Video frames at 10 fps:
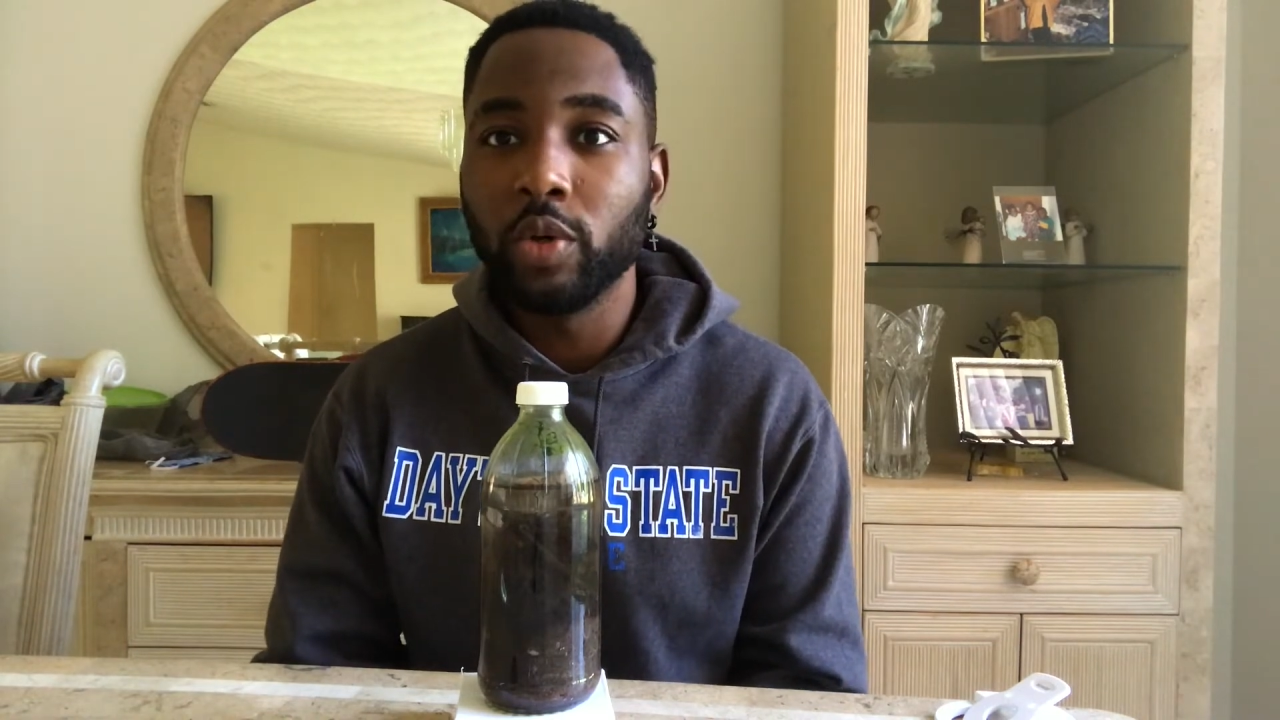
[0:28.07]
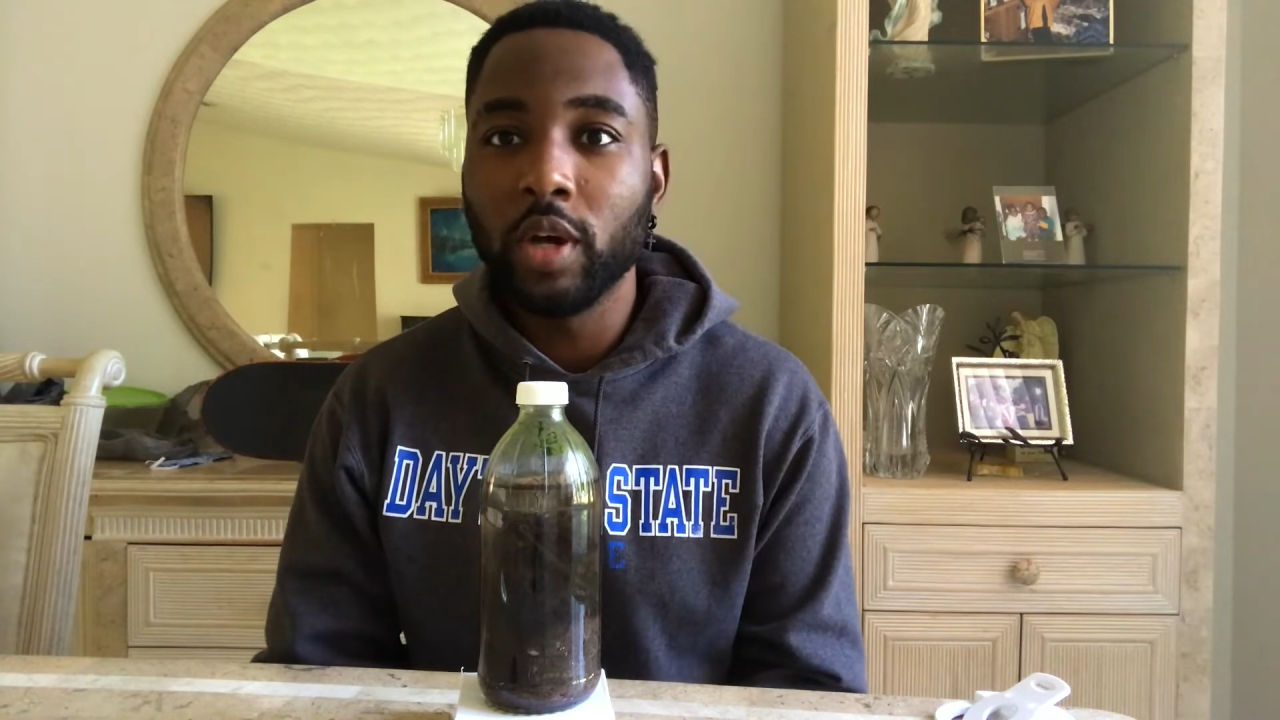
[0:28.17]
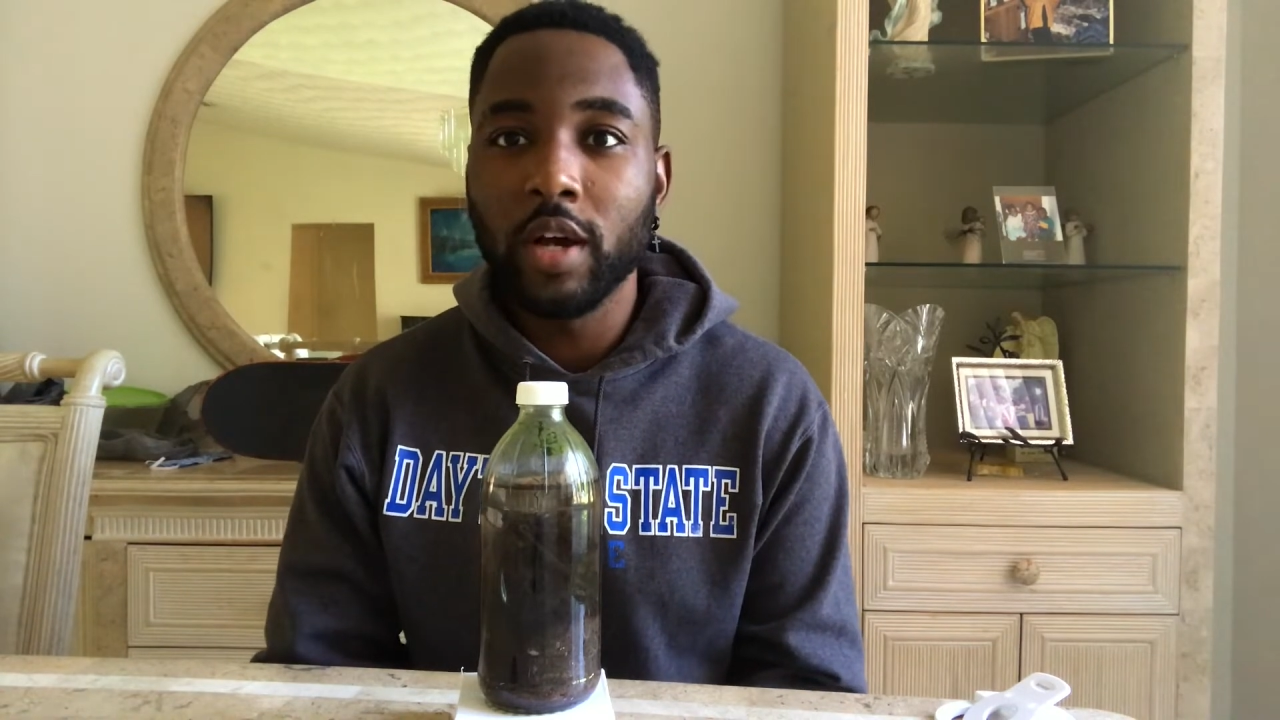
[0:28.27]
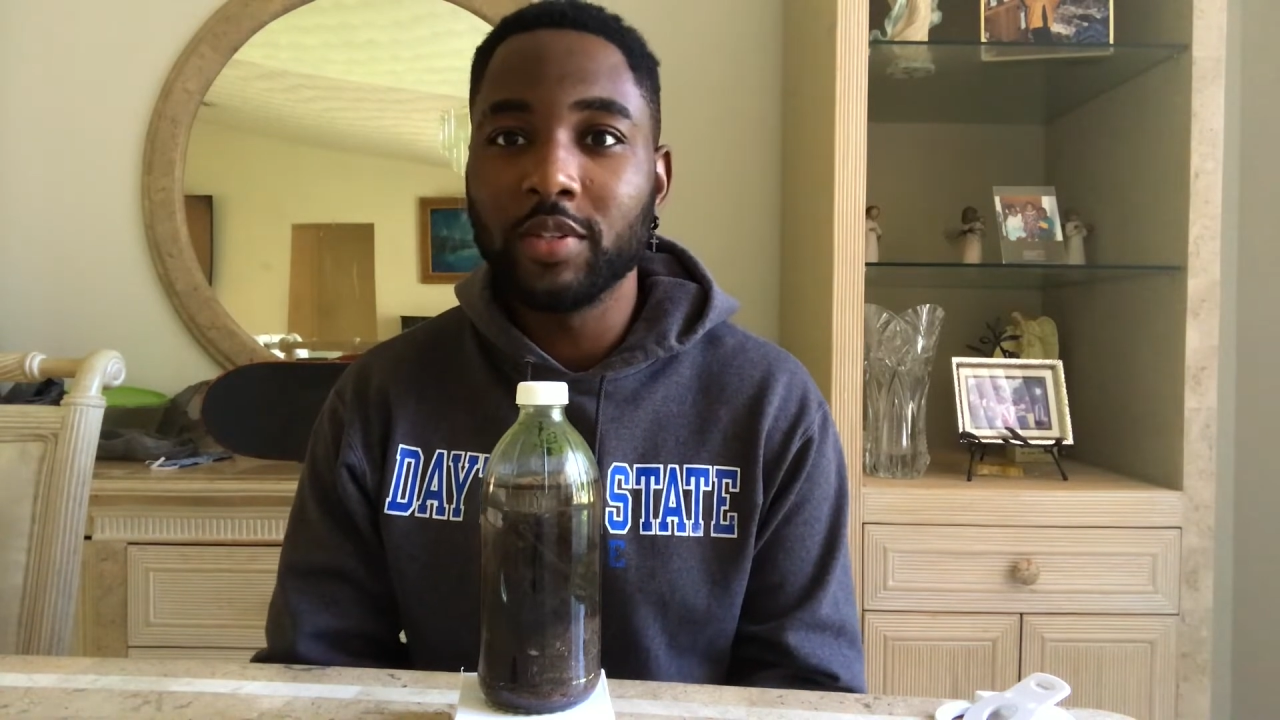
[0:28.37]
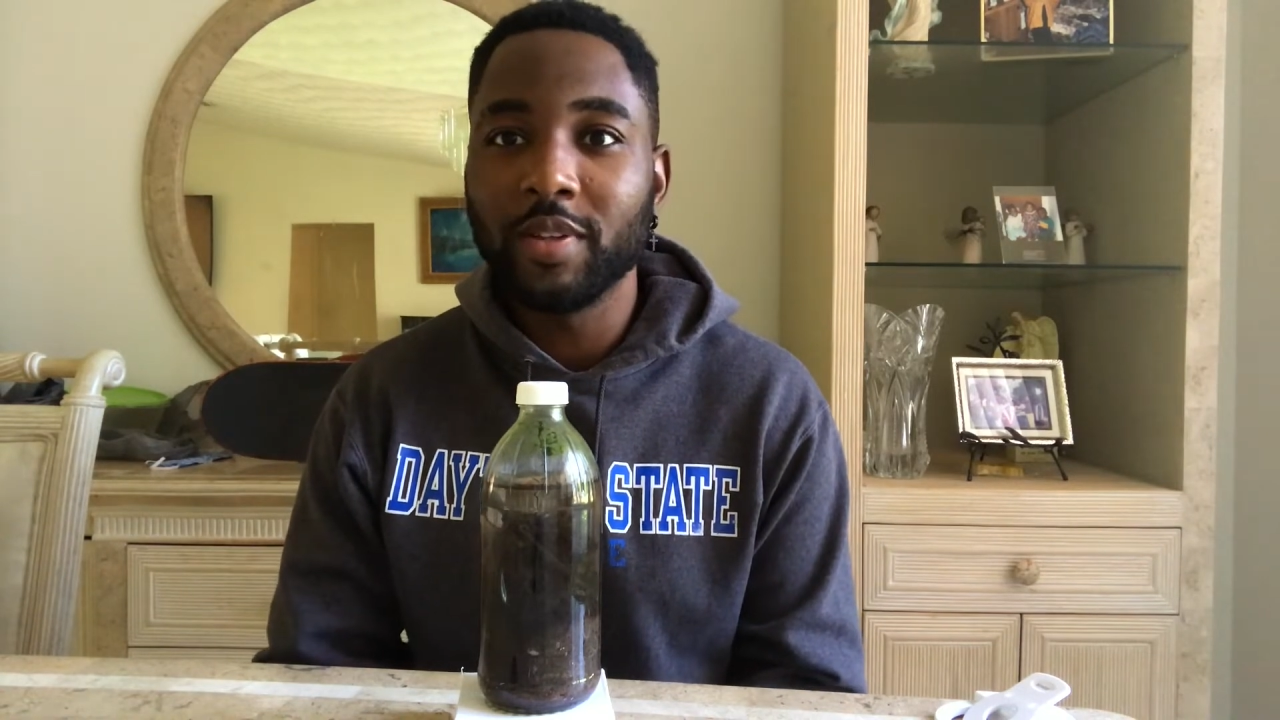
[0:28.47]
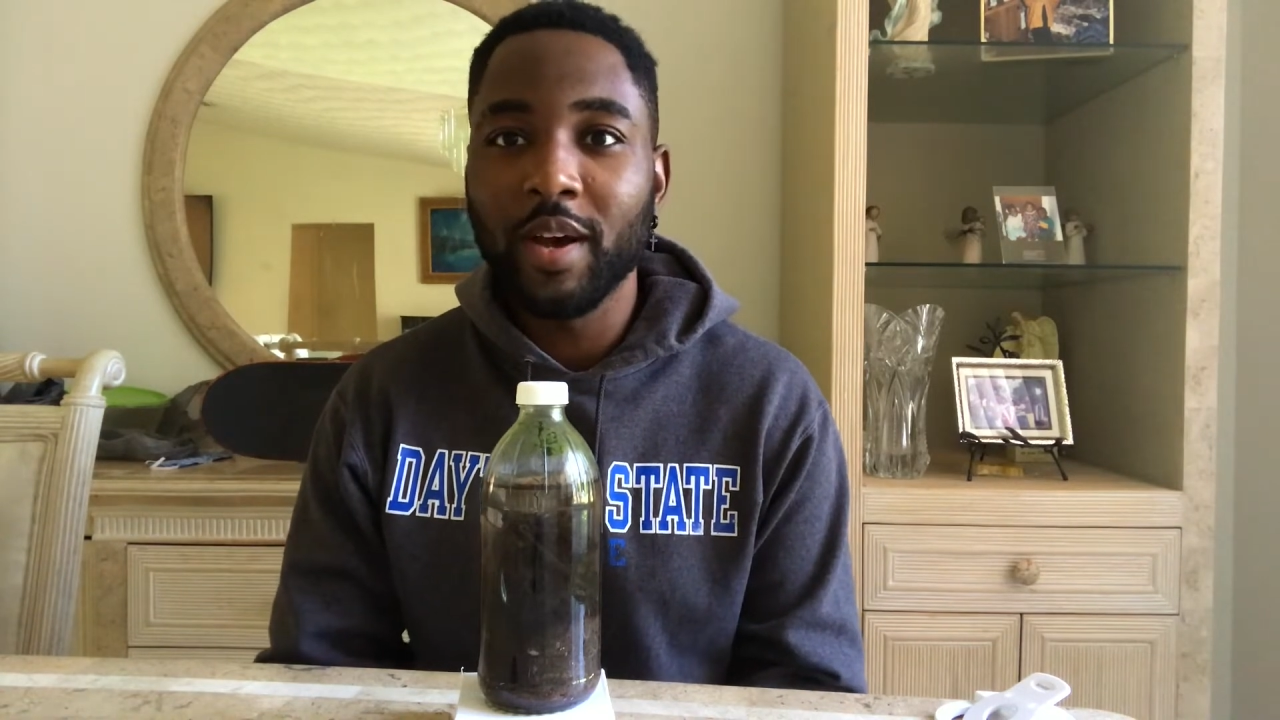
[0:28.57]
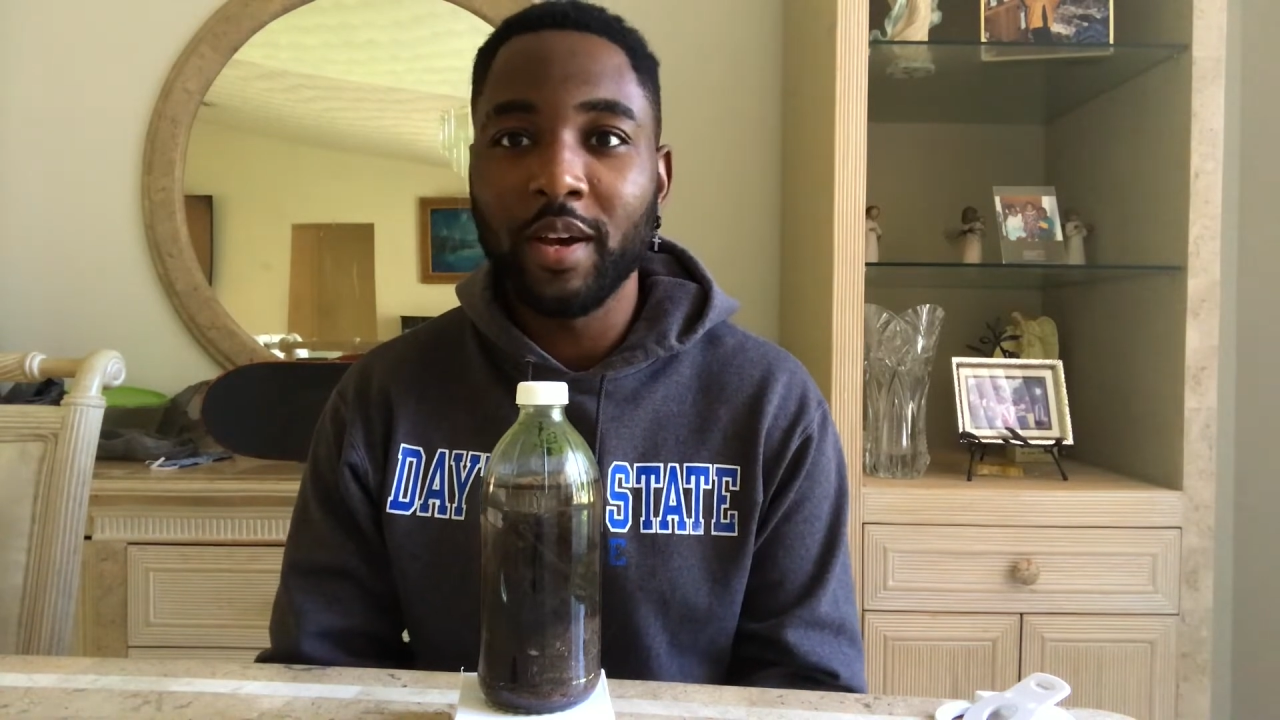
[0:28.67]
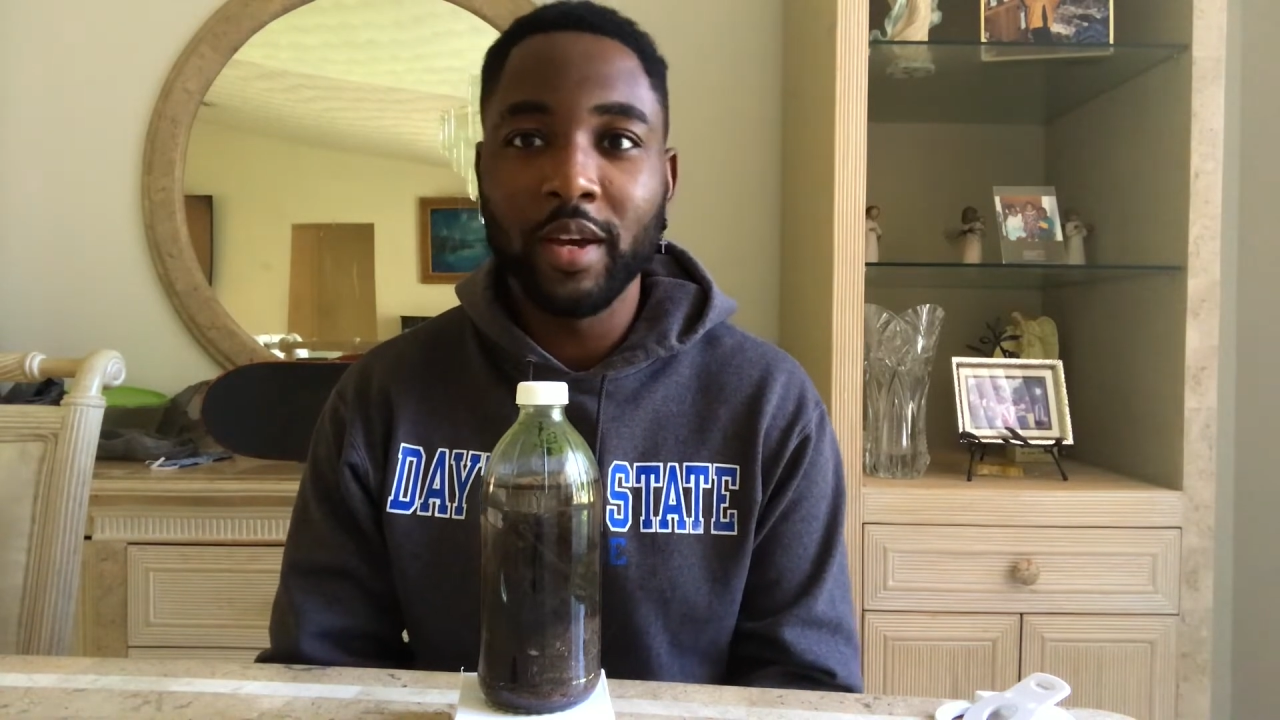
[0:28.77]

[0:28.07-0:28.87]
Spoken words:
guys that